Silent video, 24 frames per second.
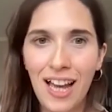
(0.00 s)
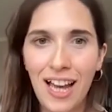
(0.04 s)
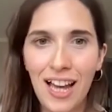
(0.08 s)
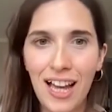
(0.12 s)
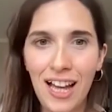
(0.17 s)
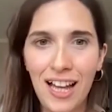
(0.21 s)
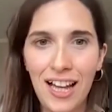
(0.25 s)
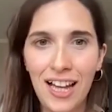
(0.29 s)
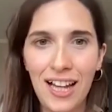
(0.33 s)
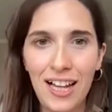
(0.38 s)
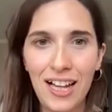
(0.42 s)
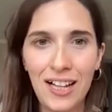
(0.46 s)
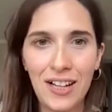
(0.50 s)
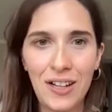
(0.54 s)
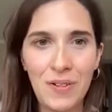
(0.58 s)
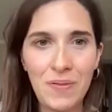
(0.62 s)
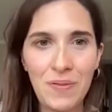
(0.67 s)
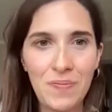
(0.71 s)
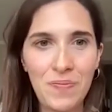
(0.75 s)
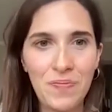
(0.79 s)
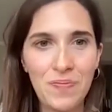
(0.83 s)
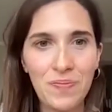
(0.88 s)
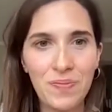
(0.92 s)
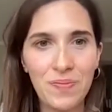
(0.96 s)

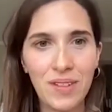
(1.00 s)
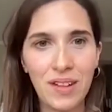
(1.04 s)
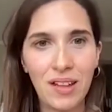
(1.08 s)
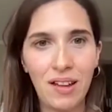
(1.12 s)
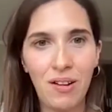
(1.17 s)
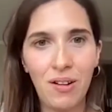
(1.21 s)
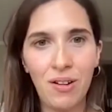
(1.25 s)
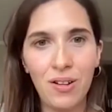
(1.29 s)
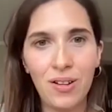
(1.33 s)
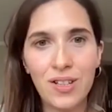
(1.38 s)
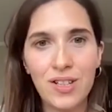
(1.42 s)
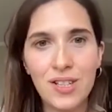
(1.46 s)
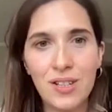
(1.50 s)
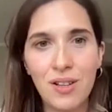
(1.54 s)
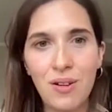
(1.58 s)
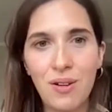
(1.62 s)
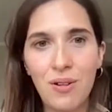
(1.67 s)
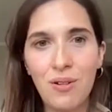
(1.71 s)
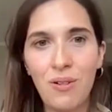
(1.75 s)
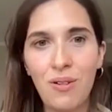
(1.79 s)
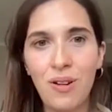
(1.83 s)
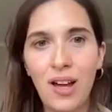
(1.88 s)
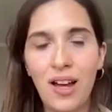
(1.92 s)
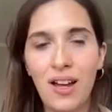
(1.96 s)

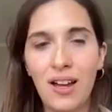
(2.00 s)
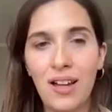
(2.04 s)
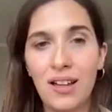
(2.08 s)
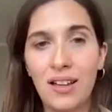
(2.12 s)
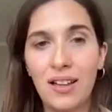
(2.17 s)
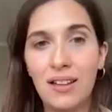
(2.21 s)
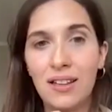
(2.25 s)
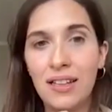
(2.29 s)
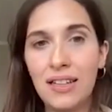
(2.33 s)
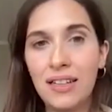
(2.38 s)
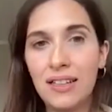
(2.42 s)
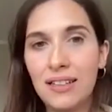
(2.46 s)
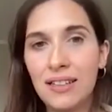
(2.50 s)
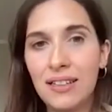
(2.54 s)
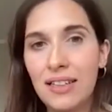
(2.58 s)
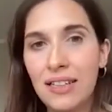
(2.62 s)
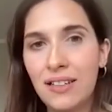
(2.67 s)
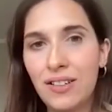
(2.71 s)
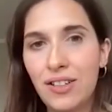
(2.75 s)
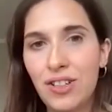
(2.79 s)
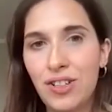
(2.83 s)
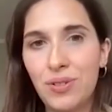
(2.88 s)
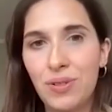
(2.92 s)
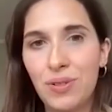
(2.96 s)
Also,
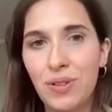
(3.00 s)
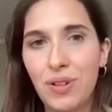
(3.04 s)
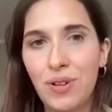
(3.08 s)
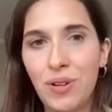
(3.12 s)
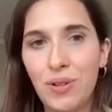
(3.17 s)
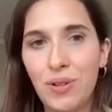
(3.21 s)
LinkedIn should go